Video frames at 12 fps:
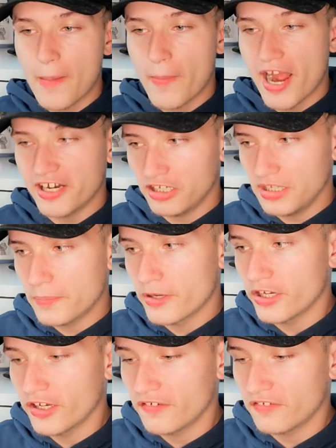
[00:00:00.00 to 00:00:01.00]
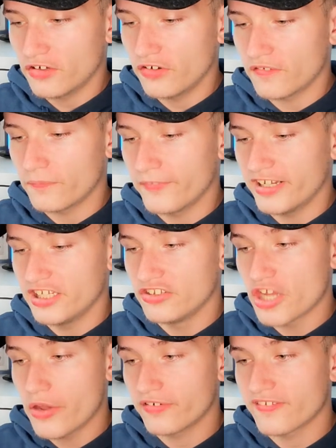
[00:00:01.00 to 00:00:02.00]
I'm ideally person who doesn't really
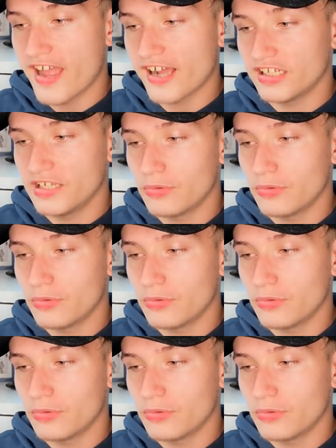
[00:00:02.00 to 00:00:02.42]
know exactly